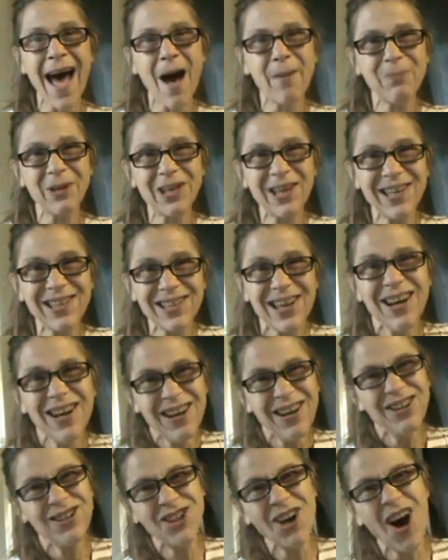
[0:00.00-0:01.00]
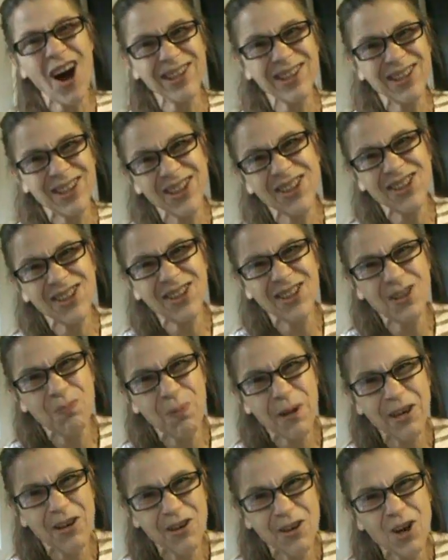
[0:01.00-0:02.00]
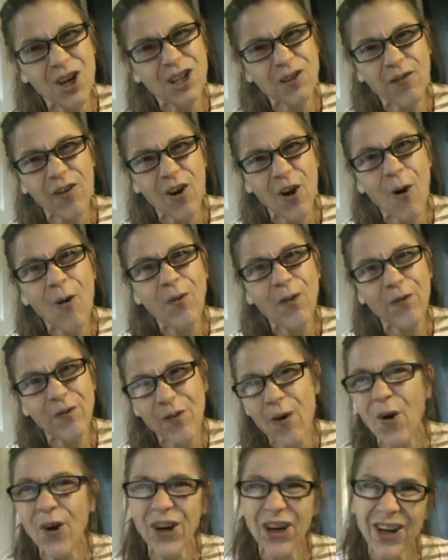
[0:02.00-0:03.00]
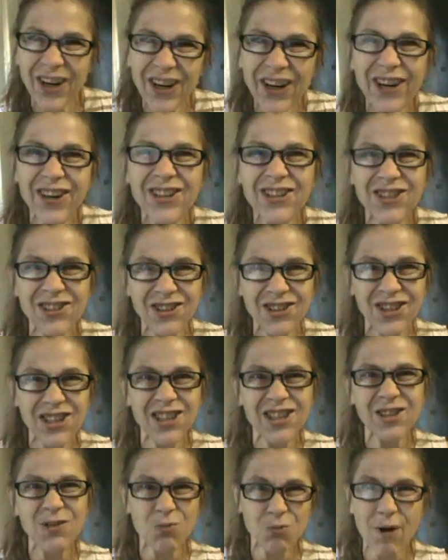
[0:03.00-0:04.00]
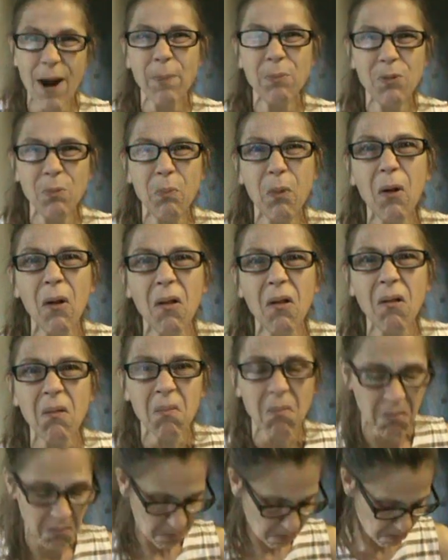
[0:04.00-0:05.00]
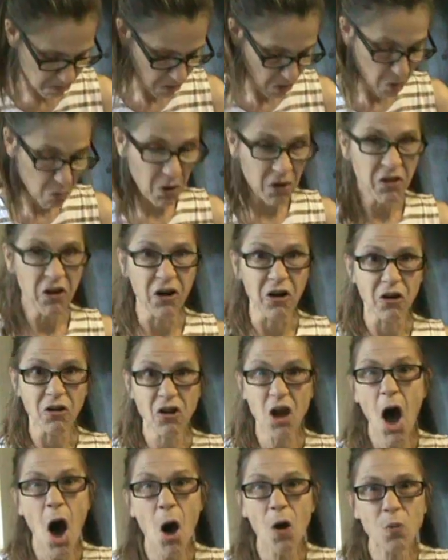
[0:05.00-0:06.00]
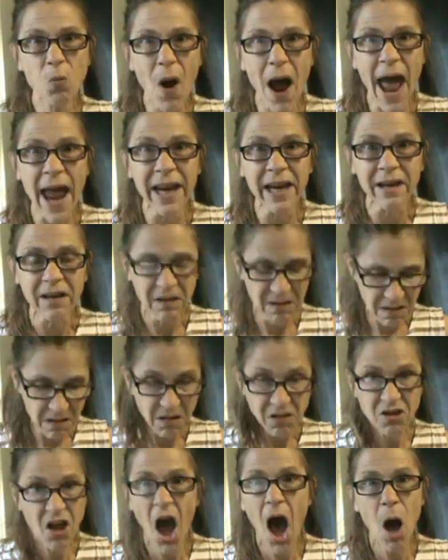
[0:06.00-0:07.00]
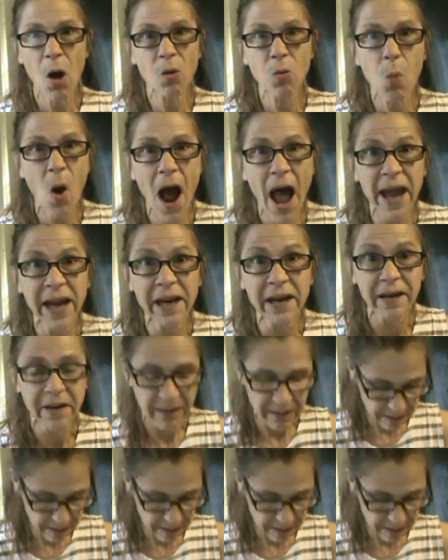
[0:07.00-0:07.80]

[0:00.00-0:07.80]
yeah, because John's sister's been a nurse for over 40 years and she's reputable. With her code white! Code white!